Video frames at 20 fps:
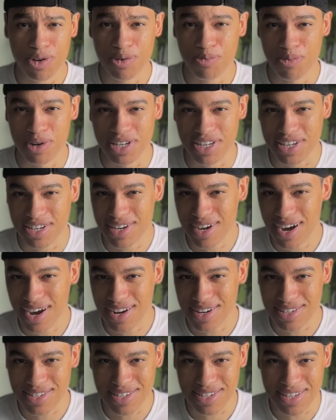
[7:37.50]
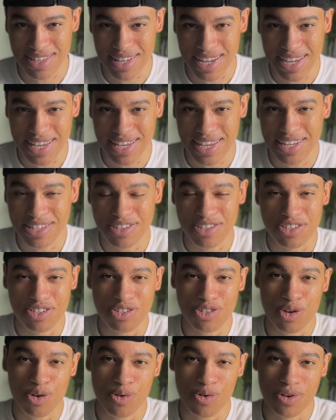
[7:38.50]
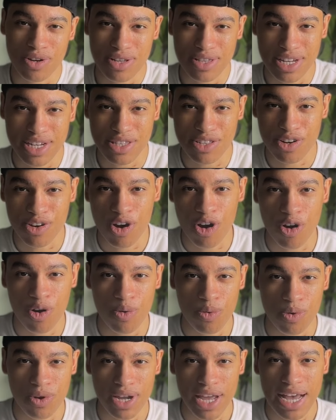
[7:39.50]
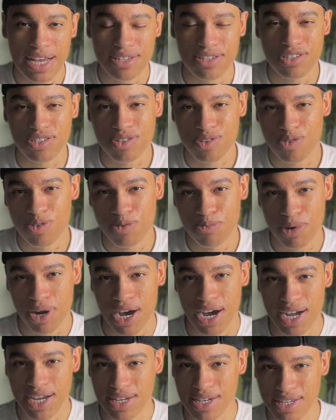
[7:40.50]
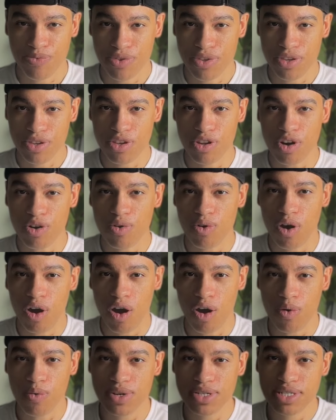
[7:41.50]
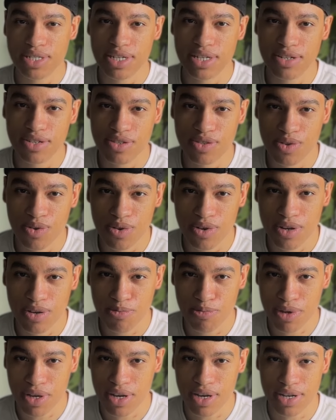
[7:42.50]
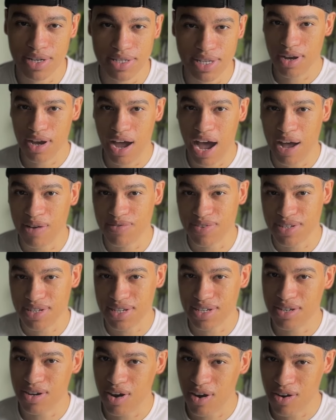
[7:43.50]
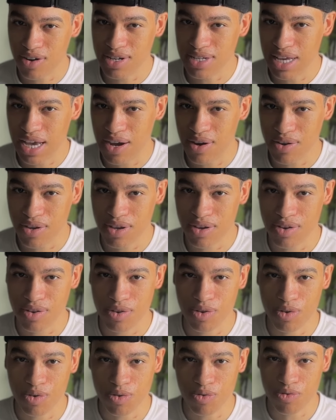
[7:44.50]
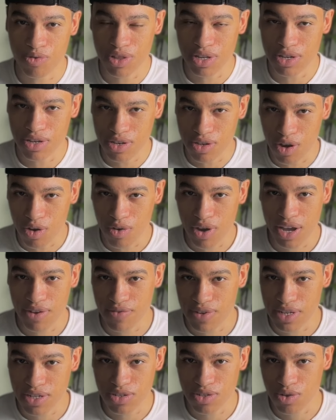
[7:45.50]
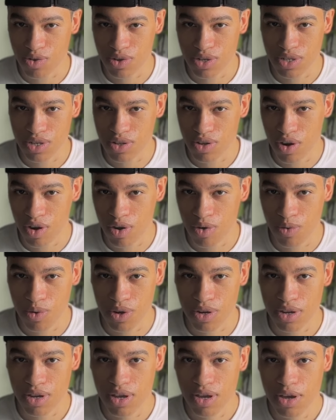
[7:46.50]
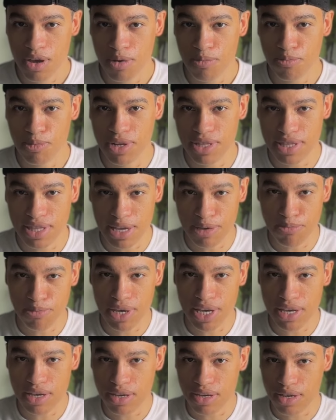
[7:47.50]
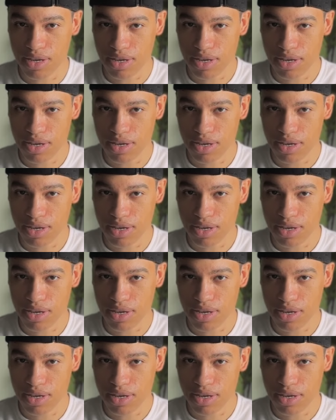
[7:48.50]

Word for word: much it, honestly. Like, it's a story. Like, their artwork has a story behind it. You don't always need a story because I've seen artists out here who really don't have any story to their artwork, but they make